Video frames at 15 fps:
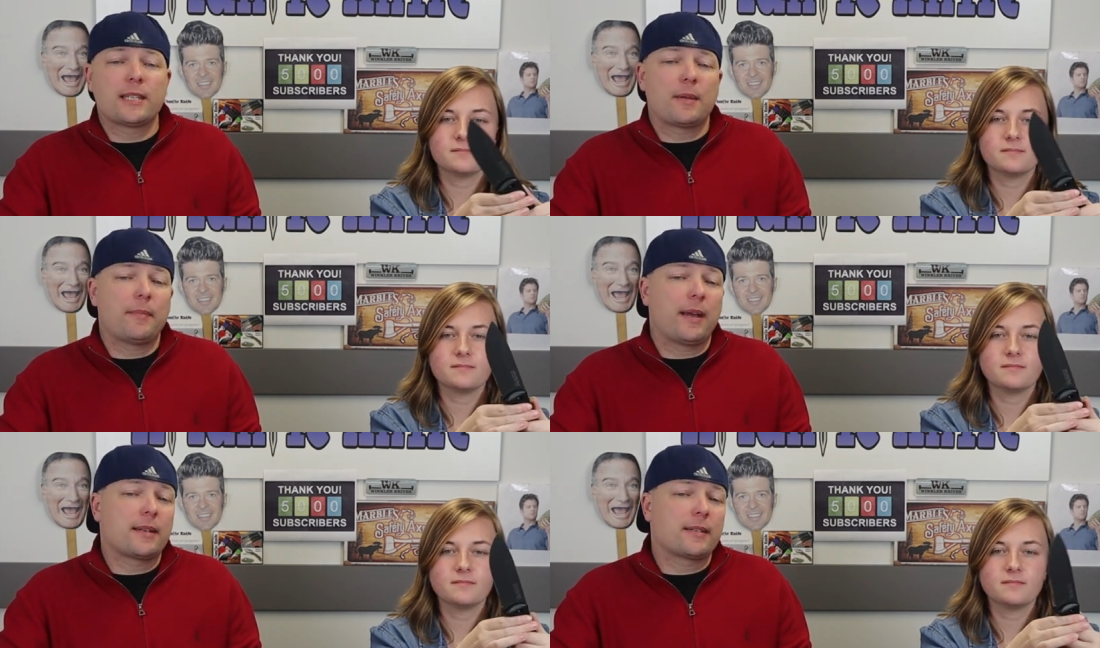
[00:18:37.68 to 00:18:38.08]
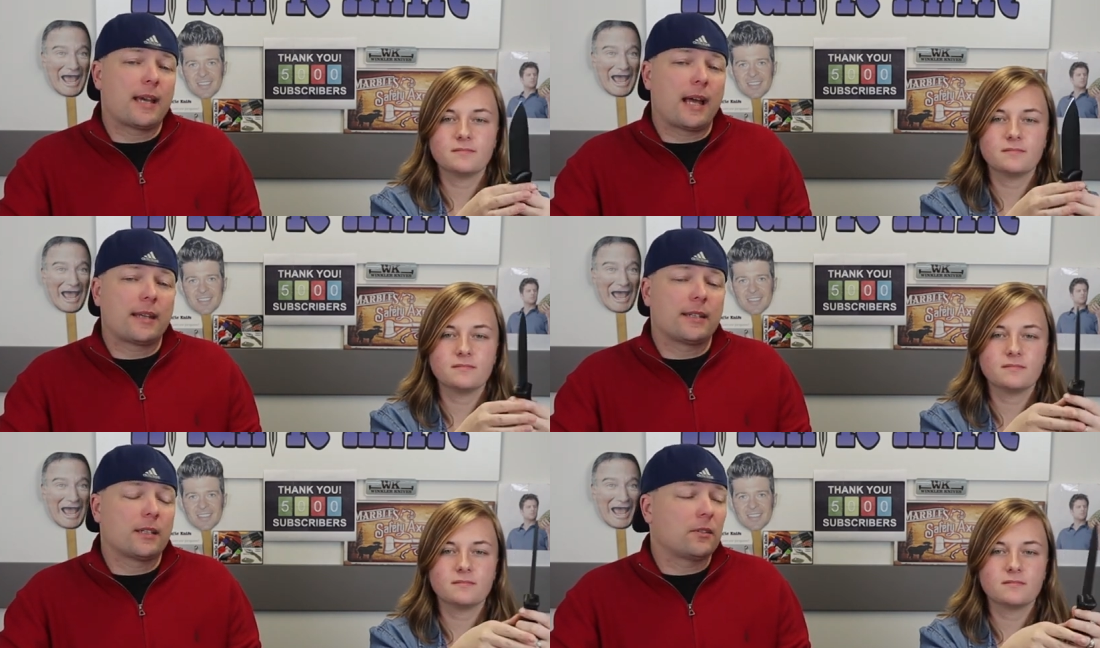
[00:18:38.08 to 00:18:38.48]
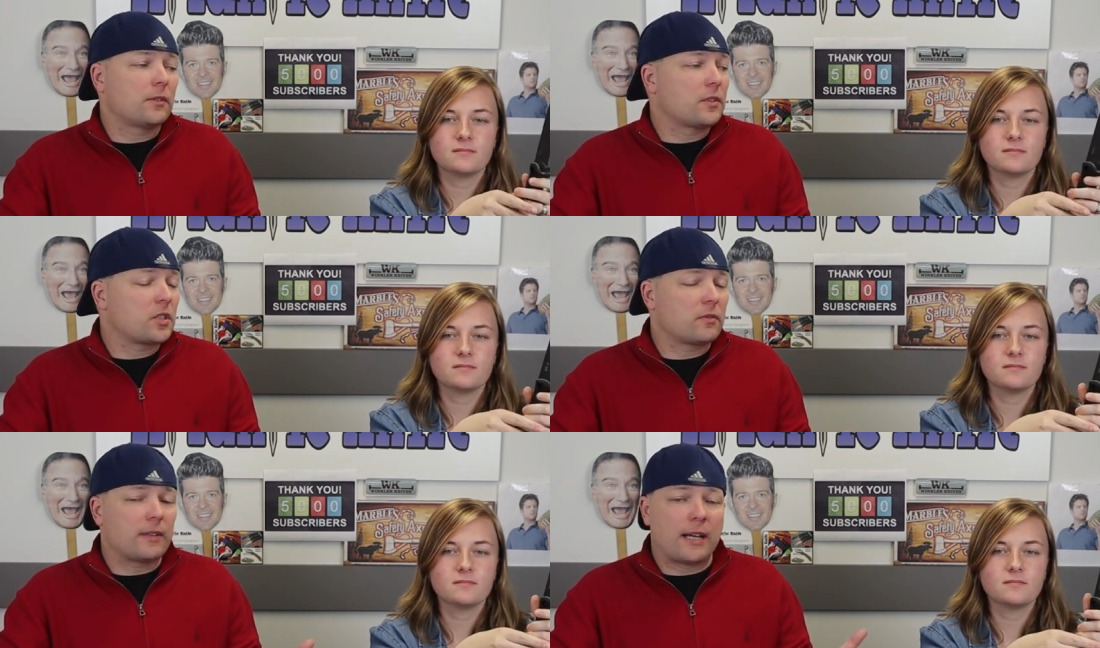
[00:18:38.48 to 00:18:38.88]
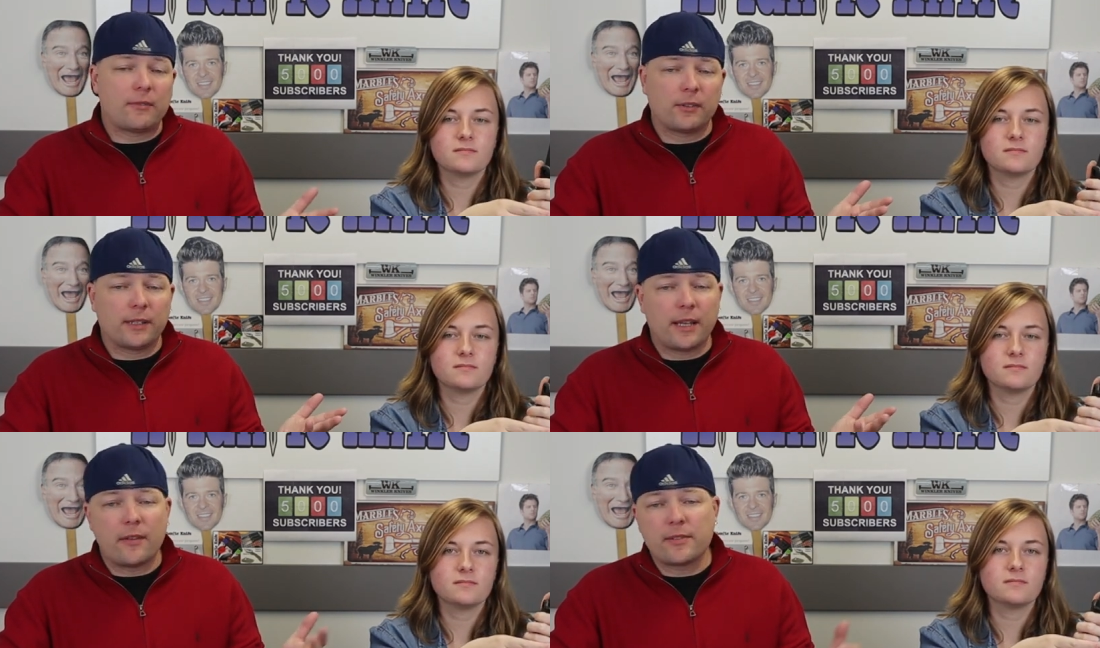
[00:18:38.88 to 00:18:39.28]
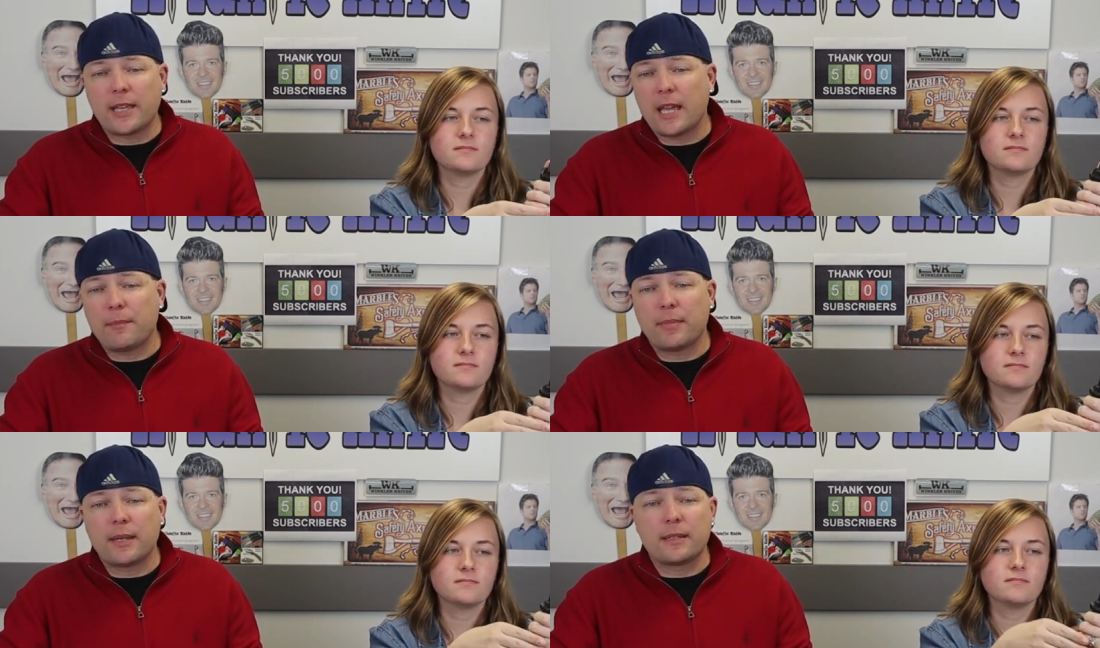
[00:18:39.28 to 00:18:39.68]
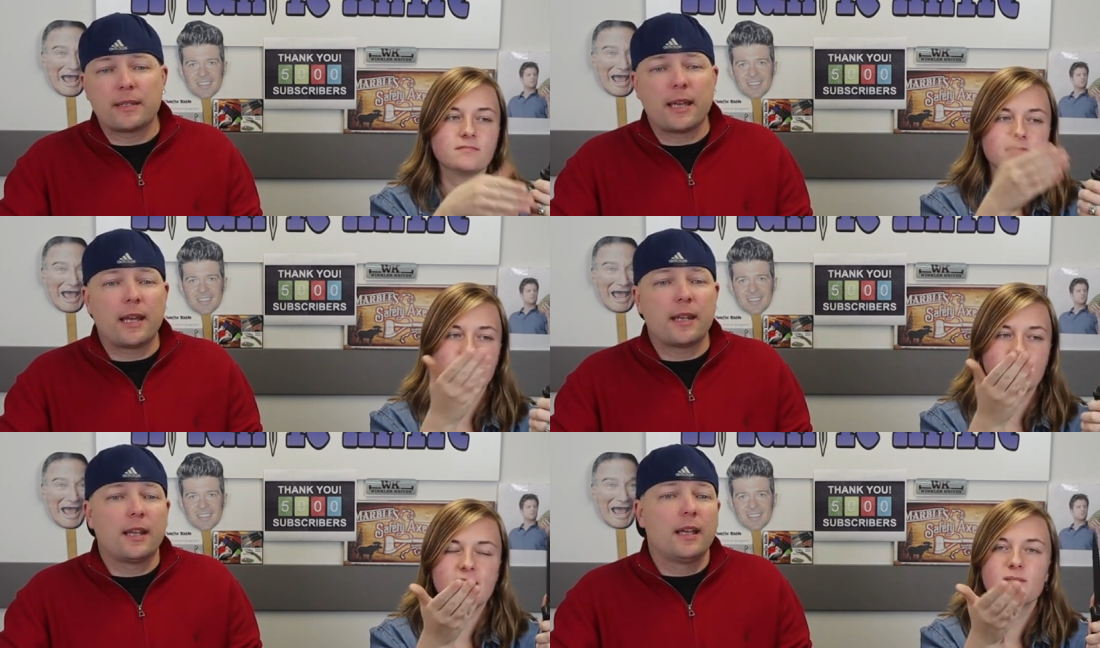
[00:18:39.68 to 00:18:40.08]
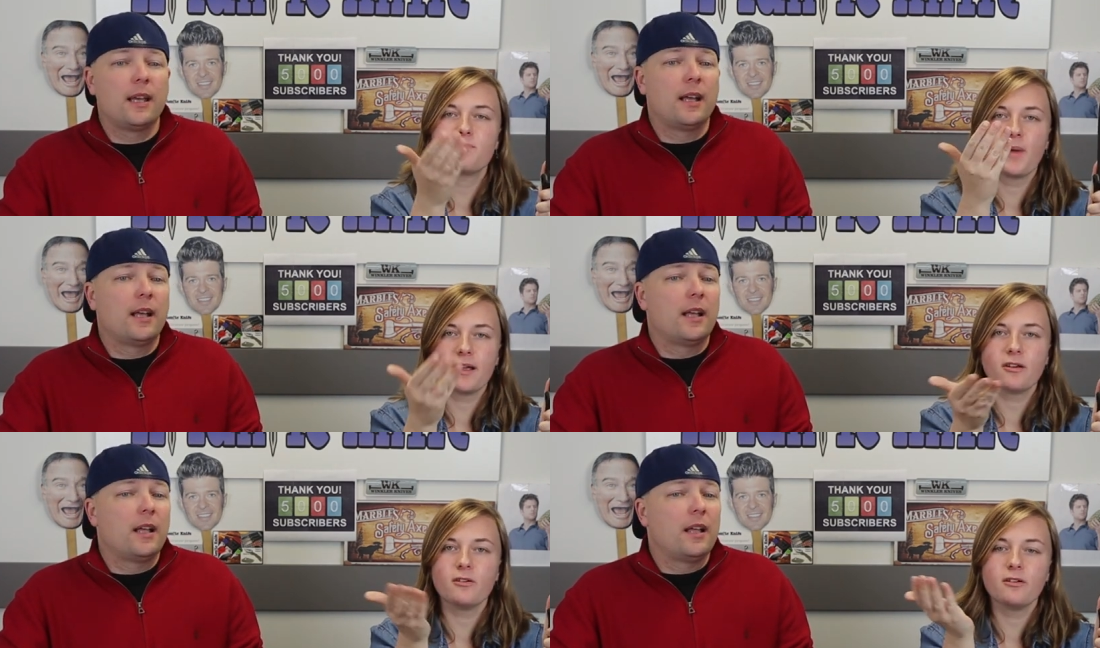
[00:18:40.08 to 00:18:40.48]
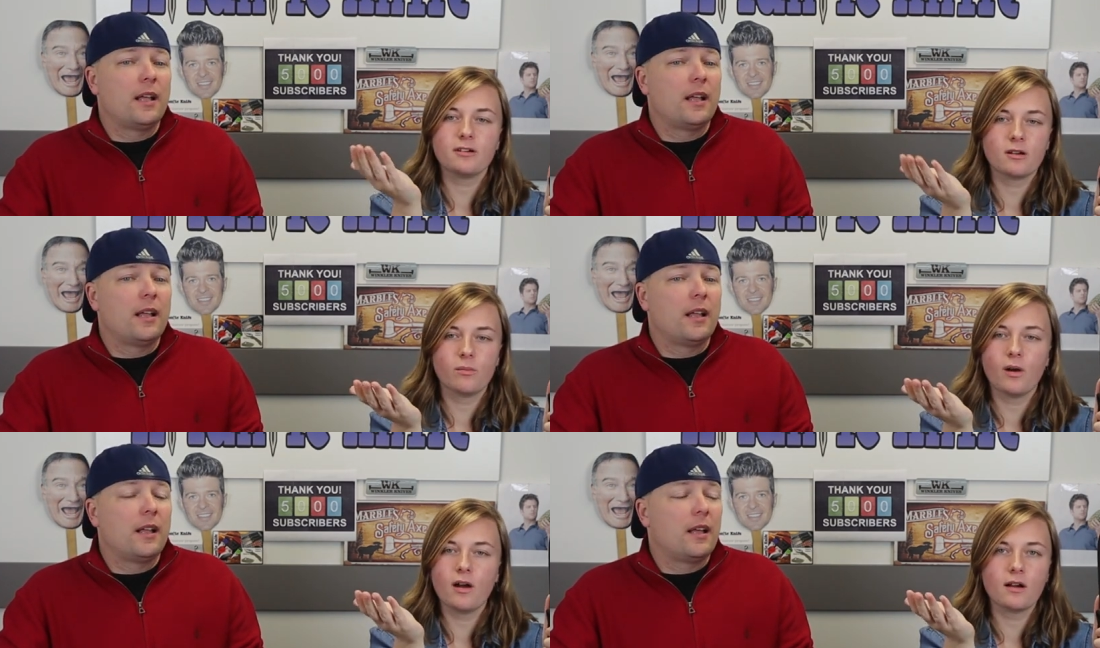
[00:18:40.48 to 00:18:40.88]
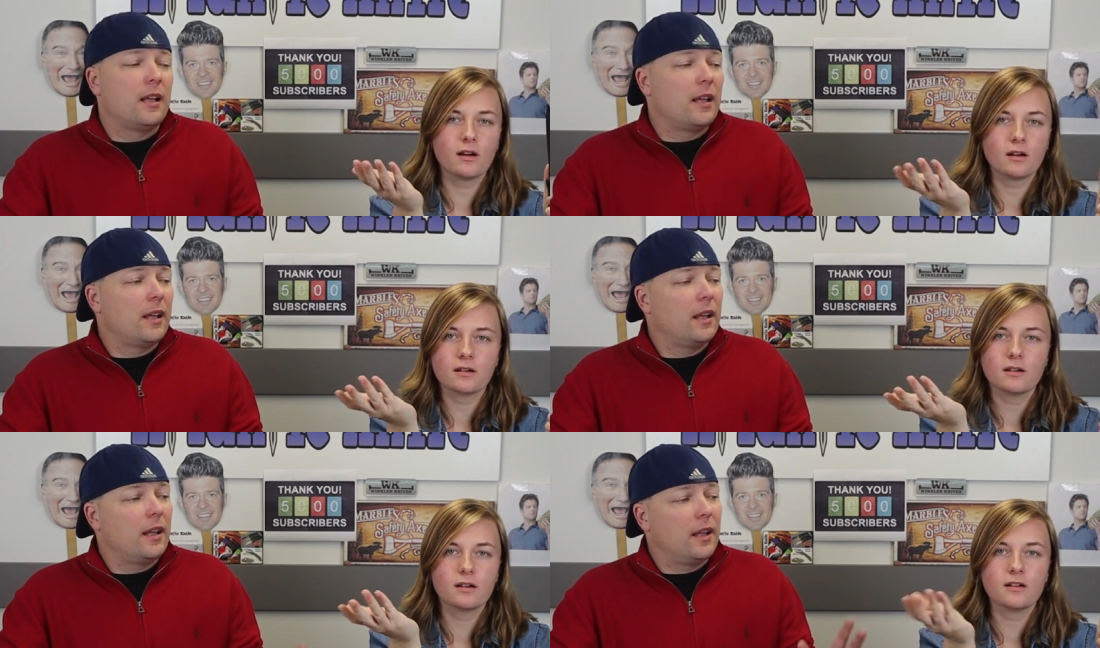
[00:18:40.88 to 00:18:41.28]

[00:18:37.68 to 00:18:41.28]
Speaker 1: S A made tactical and survival knives. Can't beat that.
Speaker 2: It's Becker and K A-BAR.